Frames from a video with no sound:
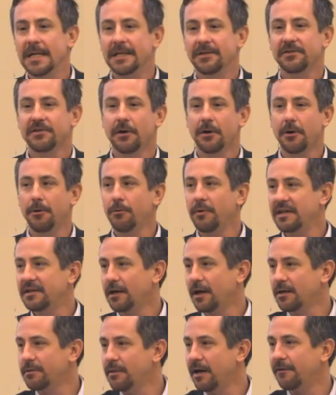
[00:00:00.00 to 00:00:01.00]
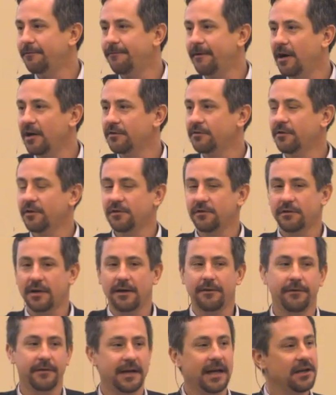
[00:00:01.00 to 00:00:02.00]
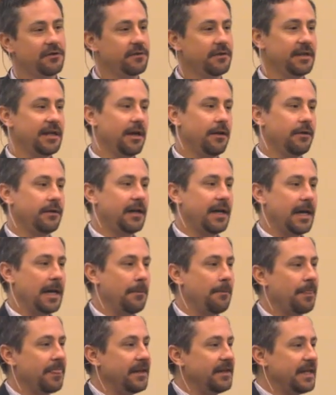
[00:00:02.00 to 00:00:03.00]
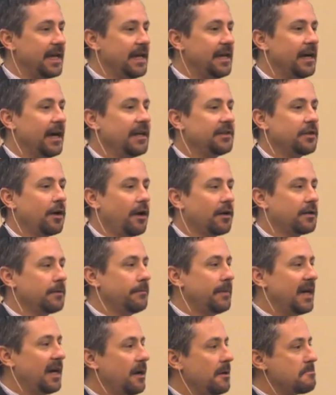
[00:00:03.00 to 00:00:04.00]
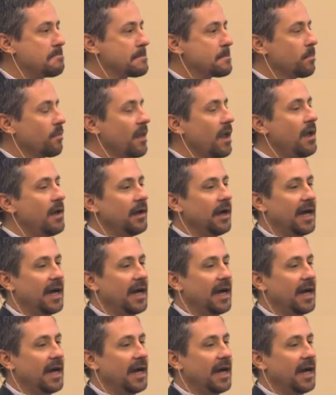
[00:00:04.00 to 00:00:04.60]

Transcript: So we talked about phosphorus stratification the other day, the data I talked about.